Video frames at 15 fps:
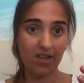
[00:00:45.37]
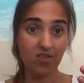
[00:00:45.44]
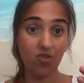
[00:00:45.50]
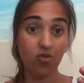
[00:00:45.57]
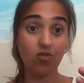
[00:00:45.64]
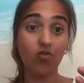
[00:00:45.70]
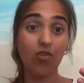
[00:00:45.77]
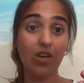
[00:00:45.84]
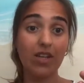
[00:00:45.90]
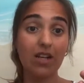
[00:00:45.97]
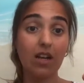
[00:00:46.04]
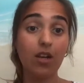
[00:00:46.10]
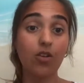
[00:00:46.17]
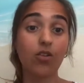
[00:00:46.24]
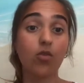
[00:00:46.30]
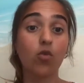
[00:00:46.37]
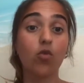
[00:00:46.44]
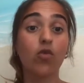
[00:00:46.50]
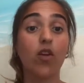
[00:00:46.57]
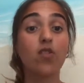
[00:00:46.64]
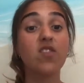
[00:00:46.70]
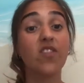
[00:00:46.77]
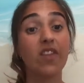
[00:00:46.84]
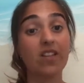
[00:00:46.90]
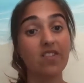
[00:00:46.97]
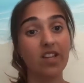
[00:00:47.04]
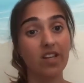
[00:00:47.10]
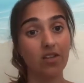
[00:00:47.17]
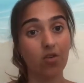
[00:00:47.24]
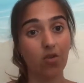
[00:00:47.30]
So try and include all those things
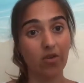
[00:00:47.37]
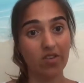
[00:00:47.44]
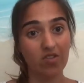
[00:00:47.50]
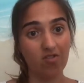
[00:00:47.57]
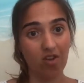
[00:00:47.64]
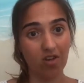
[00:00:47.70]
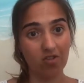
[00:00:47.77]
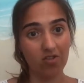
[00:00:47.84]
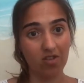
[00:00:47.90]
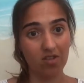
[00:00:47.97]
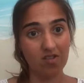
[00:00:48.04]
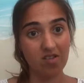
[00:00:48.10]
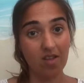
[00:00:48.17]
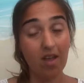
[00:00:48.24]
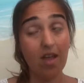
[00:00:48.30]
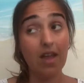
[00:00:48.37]
in your instructions.